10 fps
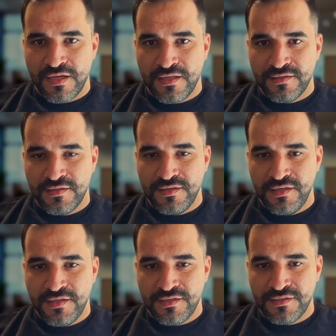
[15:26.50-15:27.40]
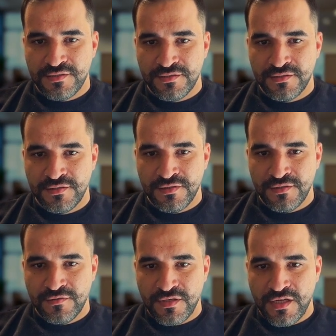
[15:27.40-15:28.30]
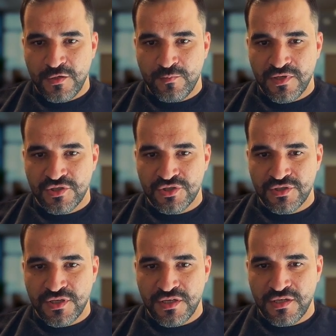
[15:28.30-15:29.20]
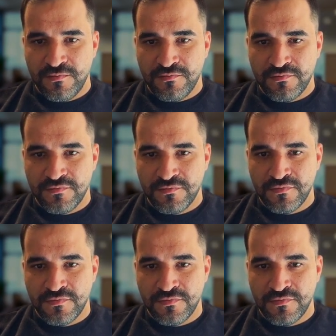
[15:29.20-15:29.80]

and in here, how much time